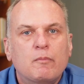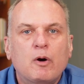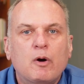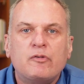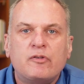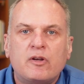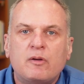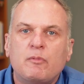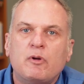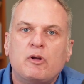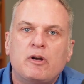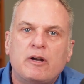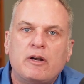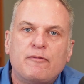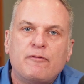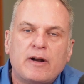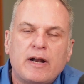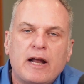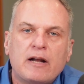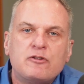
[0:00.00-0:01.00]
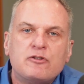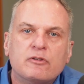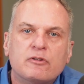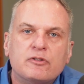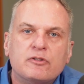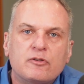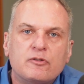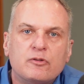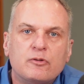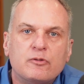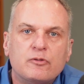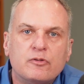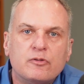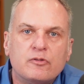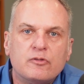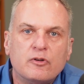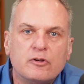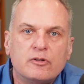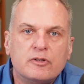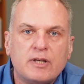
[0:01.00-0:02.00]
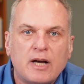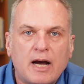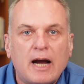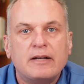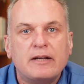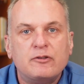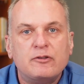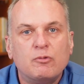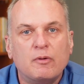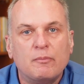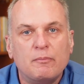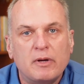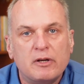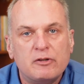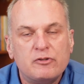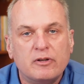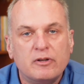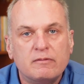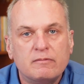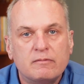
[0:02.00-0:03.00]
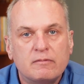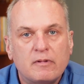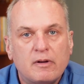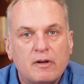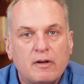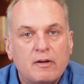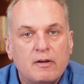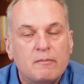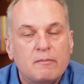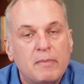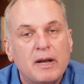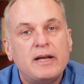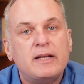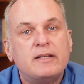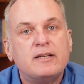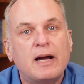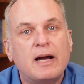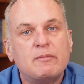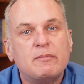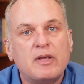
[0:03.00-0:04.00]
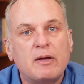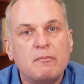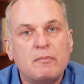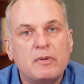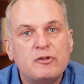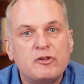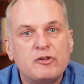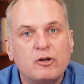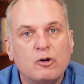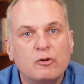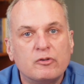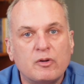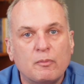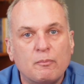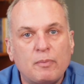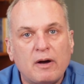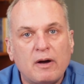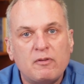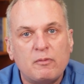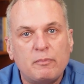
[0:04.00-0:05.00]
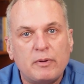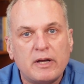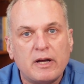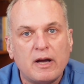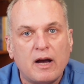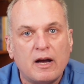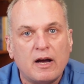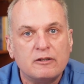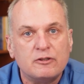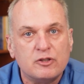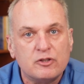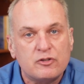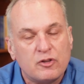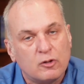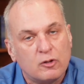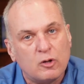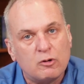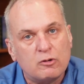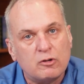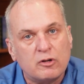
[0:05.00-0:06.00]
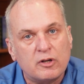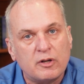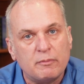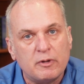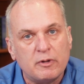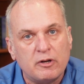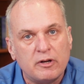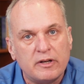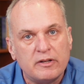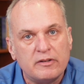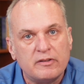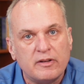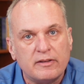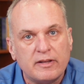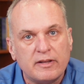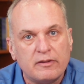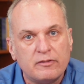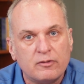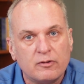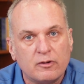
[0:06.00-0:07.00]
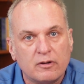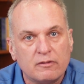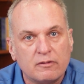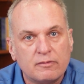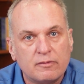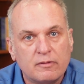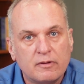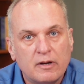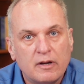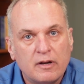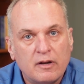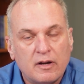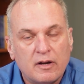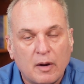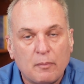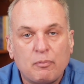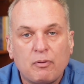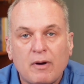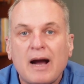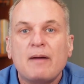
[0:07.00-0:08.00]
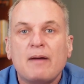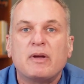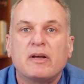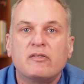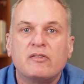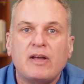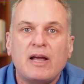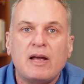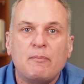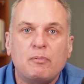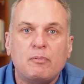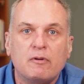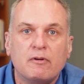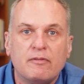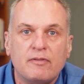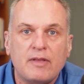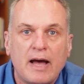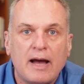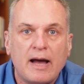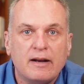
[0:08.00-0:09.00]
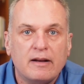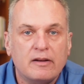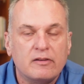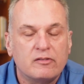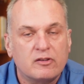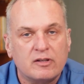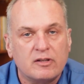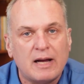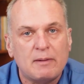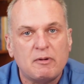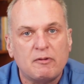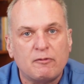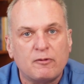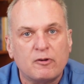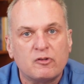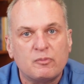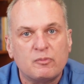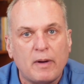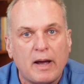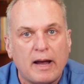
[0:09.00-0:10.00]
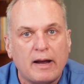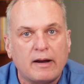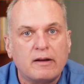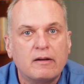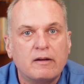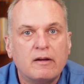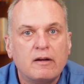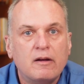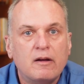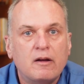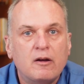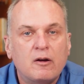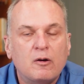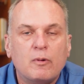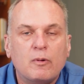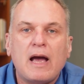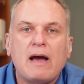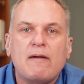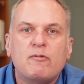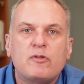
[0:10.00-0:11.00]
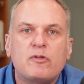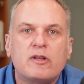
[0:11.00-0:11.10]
Most community financial institutions are tied to a mission. Many times that mission goes above and beyond just the local communities that they serve. A prime example of that is Climate First Bank. We have